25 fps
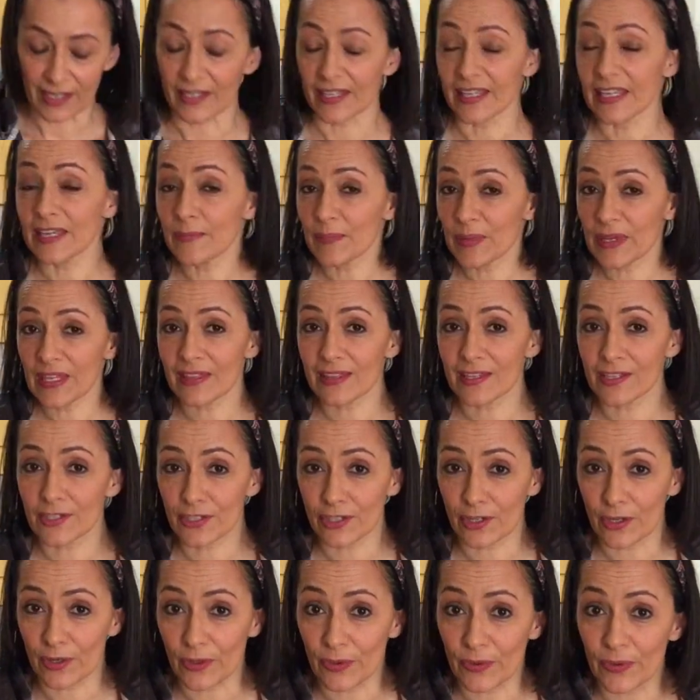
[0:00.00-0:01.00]
keeping the
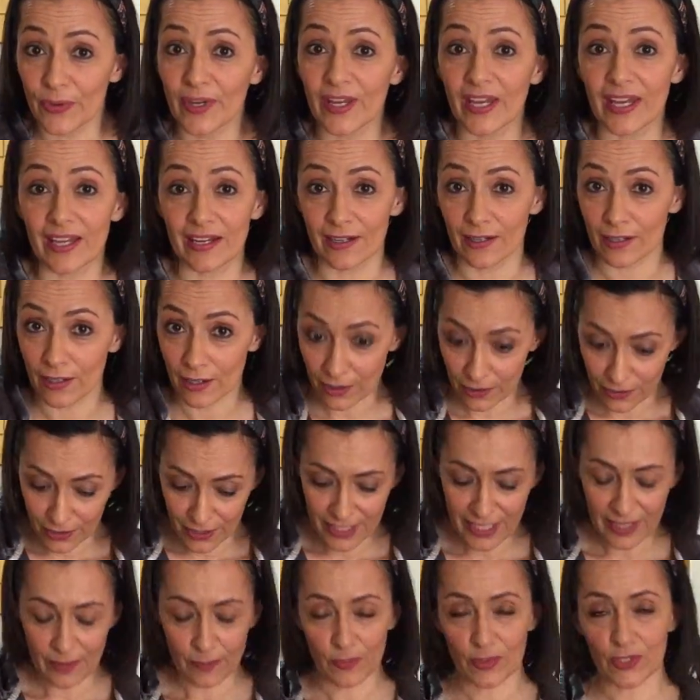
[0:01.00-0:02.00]
dough at a low
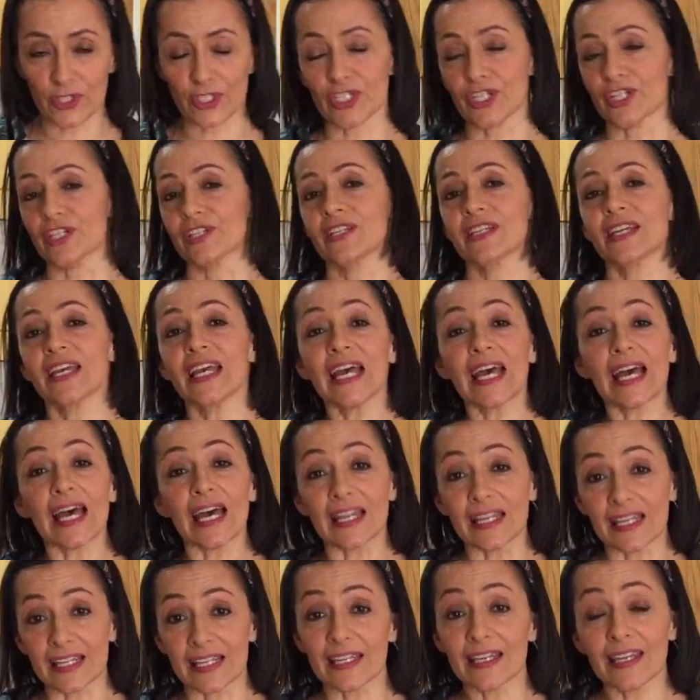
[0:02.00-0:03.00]
temperature
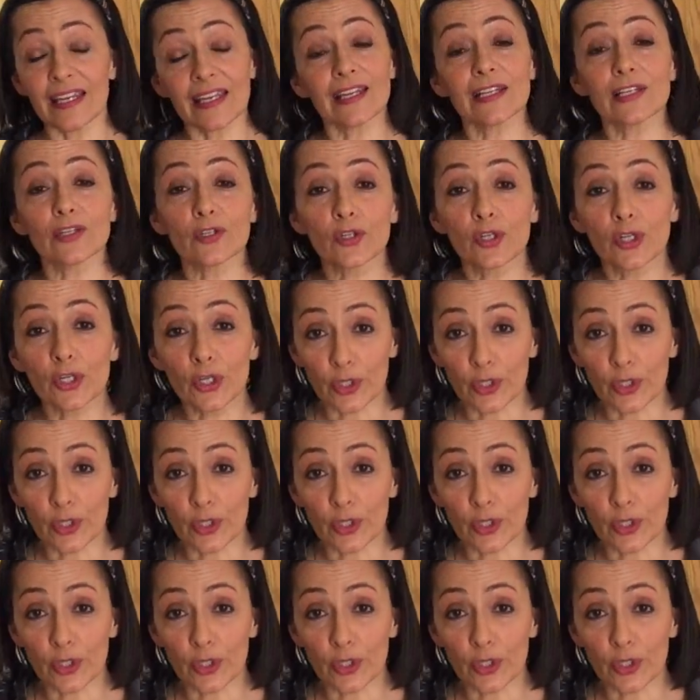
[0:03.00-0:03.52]
and letting it